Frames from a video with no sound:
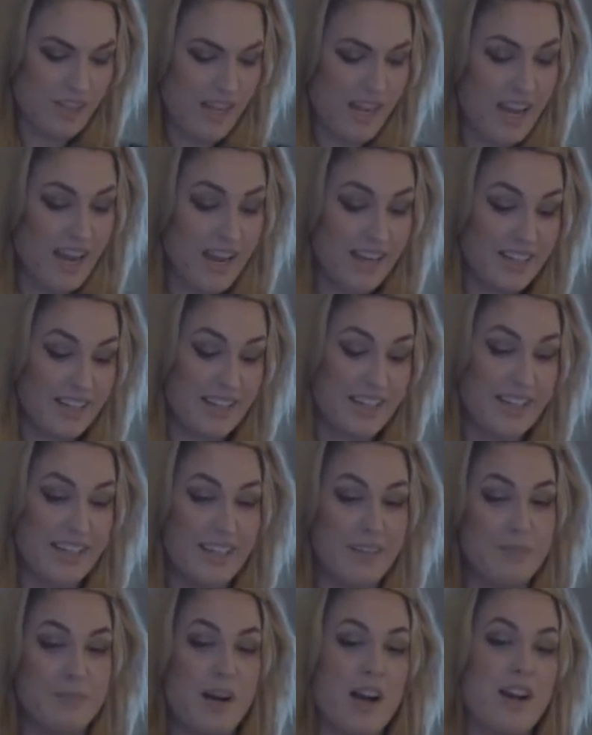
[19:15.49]
And
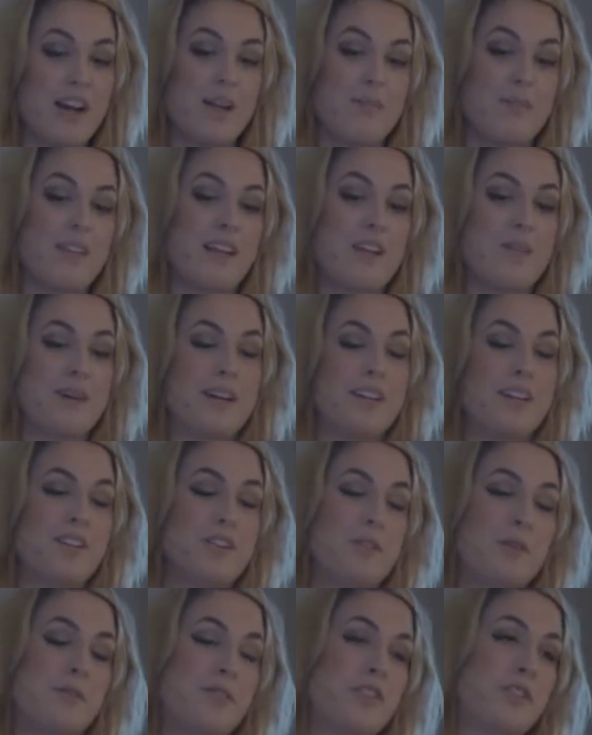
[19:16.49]
he brought up that he wanted to
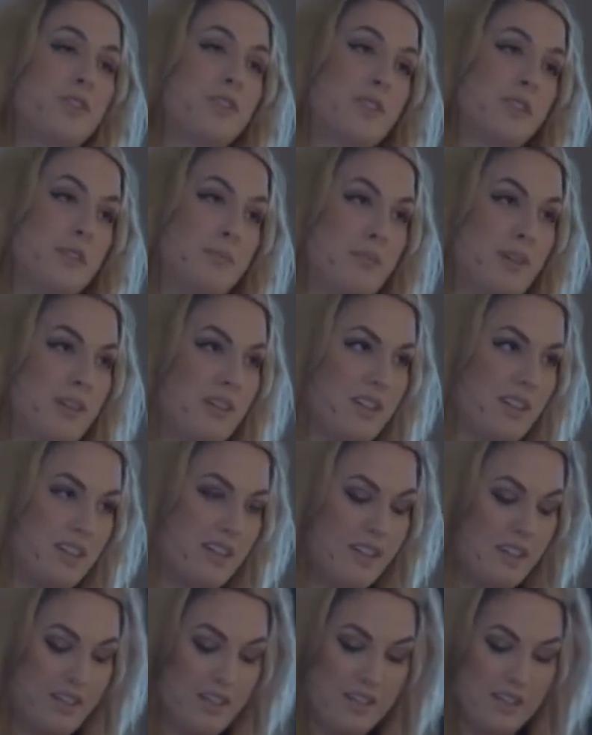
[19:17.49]
do a children's book.
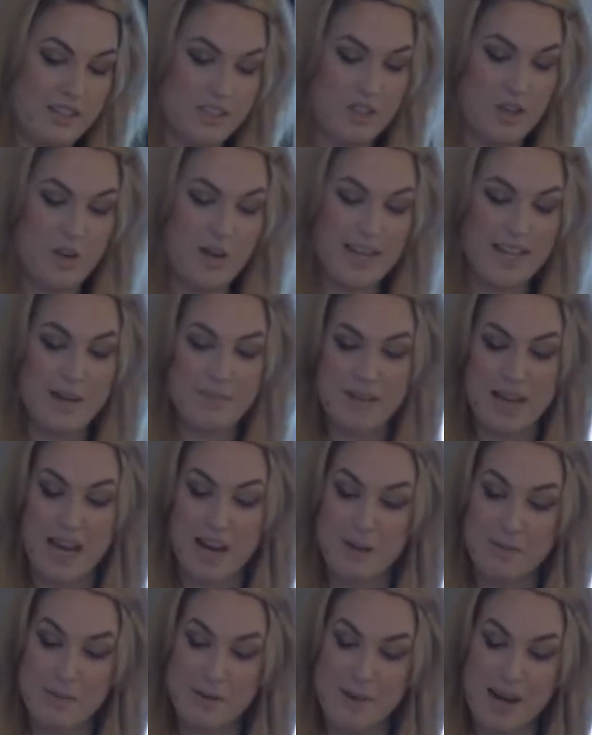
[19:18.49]
So I kept
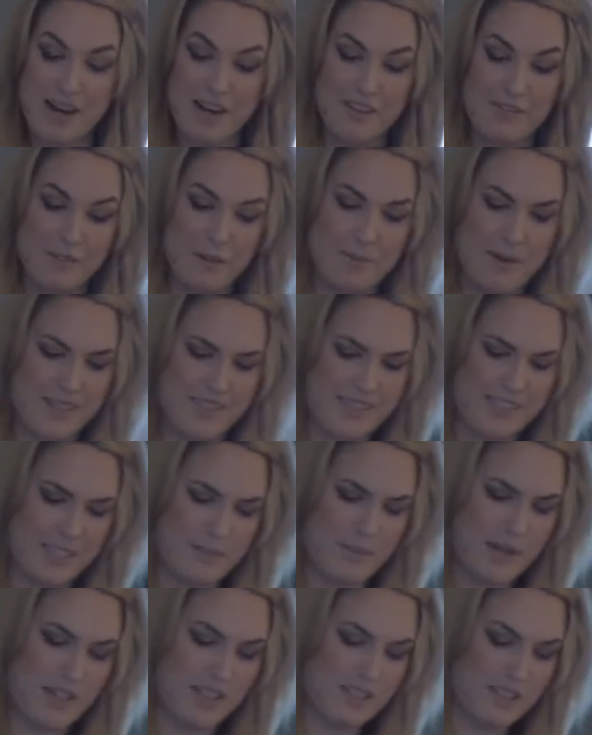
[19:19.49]
on him about it for about six
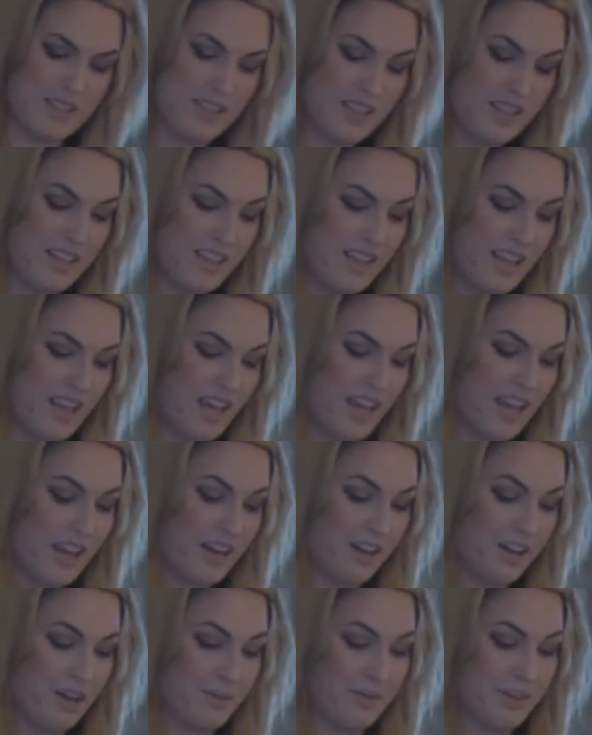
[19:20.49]
months,
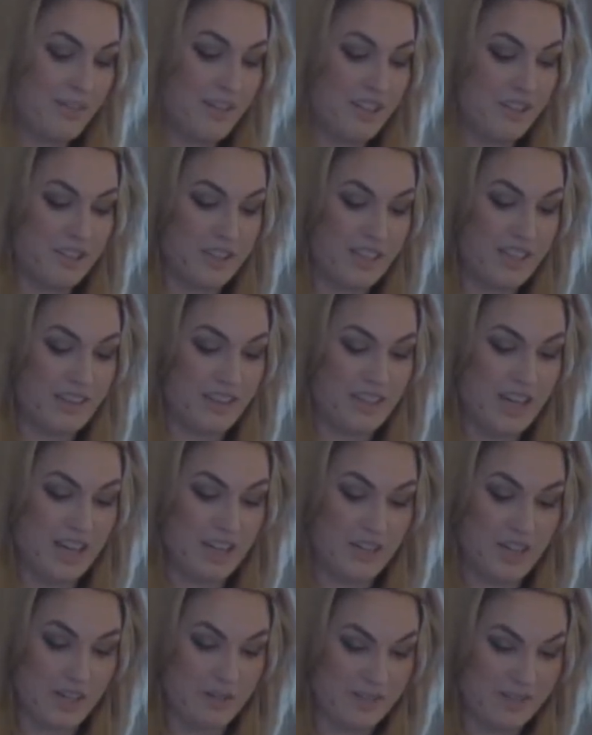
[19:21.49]
and um, eventually the
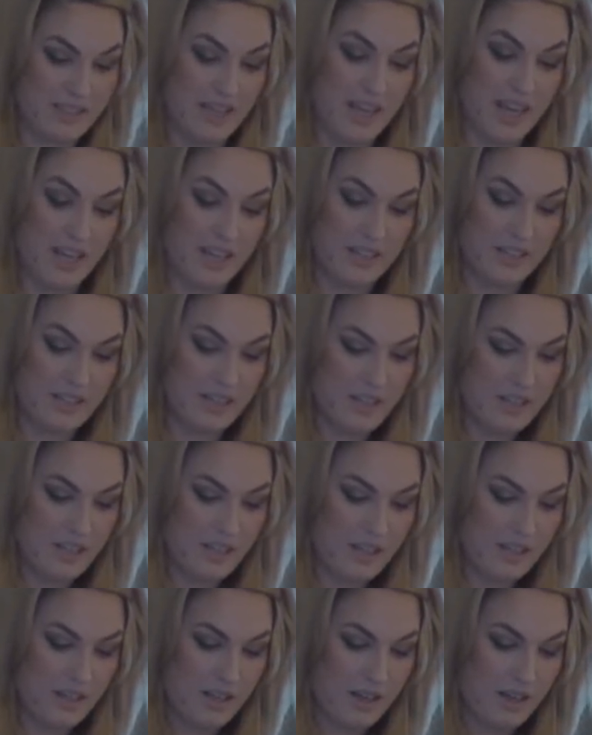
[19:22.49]
contract was signed.
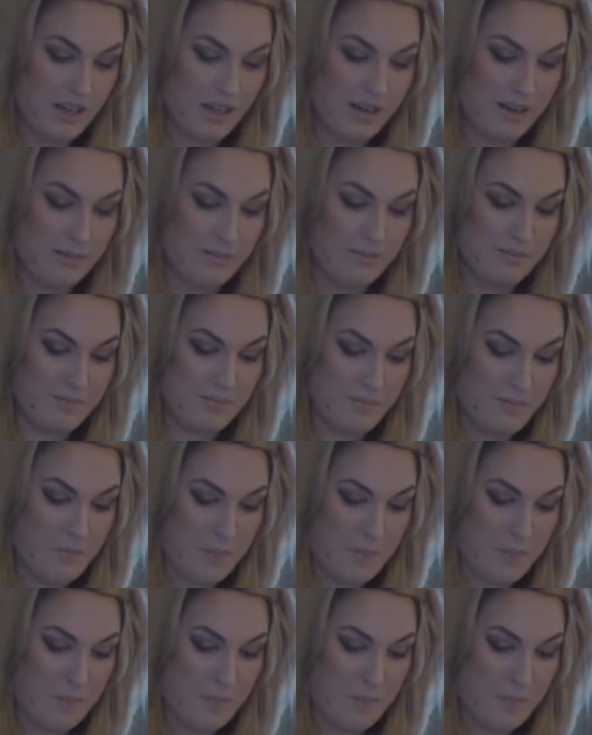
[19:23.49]
Um,